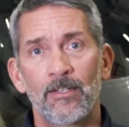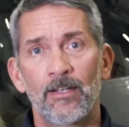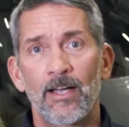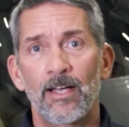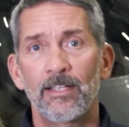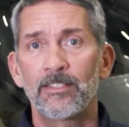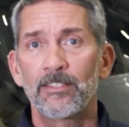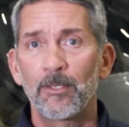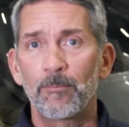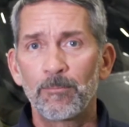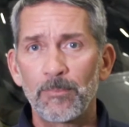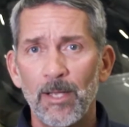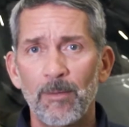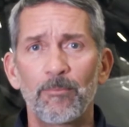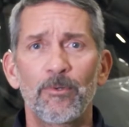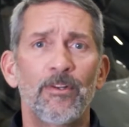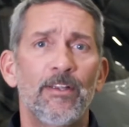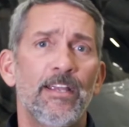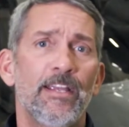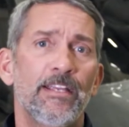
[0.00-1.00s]
On
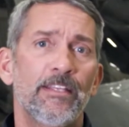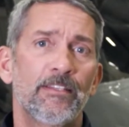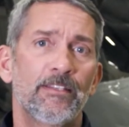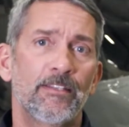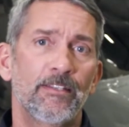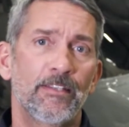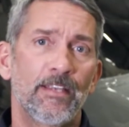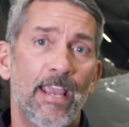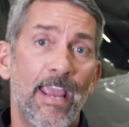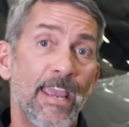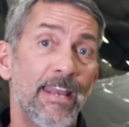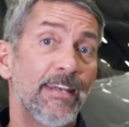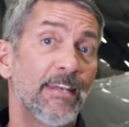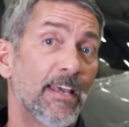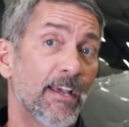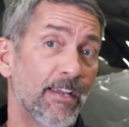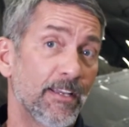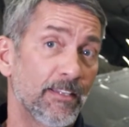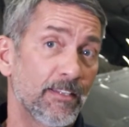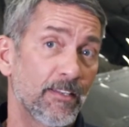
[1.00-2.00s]
September 8th and
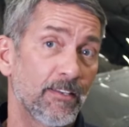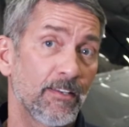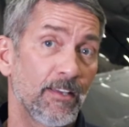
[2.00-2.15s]
9th,